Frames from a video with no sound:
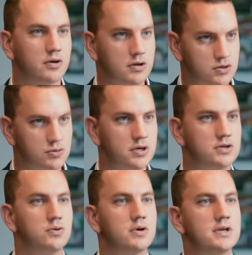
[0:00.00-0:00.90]
you enjoy
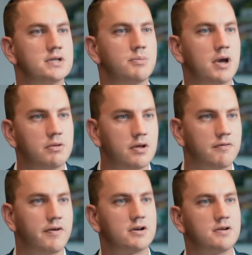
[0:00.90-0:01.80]
talking to the people on the
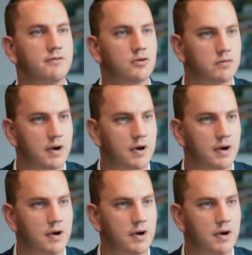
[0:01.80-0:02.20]
factory floor